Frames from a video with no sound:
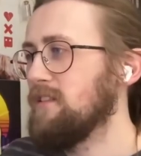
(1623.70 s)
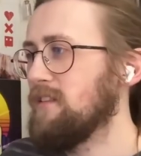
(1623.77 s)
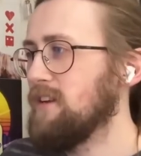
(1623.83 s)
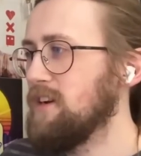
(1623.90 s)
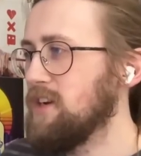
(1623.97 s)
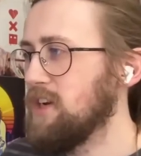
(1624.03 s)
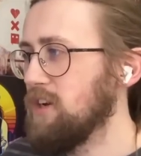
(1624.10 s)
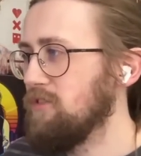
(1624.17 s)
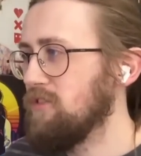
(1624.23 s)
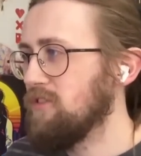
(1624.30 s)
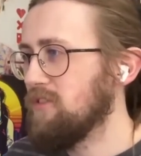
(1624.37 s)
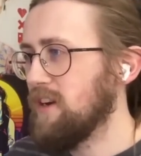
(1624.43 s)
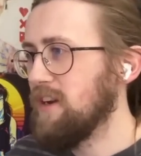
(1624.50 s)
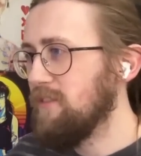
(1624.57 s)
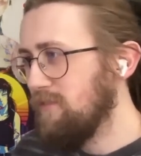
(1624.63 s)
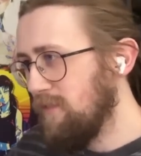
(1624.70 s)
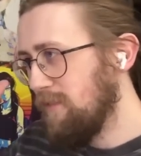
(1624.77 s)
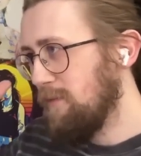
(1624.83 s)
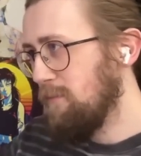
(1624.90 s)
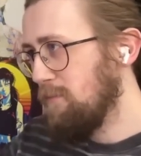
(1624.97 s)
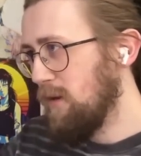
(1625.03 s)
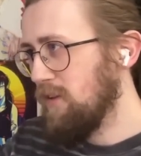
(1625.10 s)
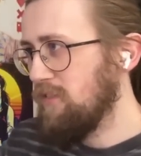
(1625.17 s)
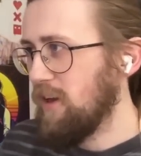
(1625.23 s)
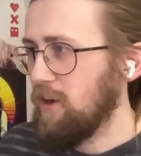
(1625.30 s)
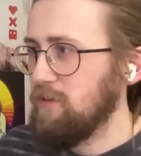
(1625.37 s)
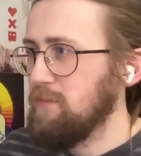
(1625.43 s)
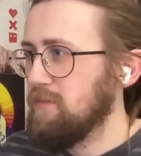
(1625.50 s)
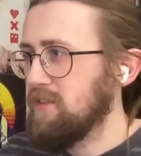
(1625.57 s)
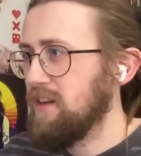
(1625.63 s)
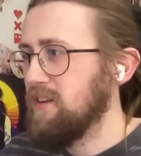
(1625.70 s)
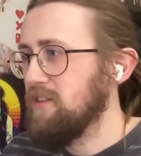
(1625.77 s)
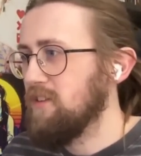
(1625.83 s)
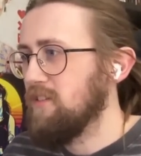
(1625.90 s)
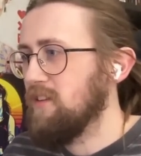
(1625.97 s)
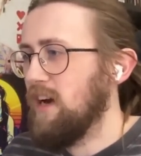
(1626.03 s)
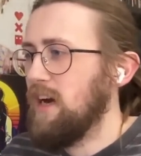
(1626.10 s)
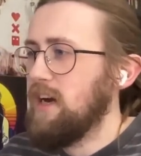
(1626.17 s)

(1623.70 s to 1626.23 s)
It's like shows just kind of plateau in percentages.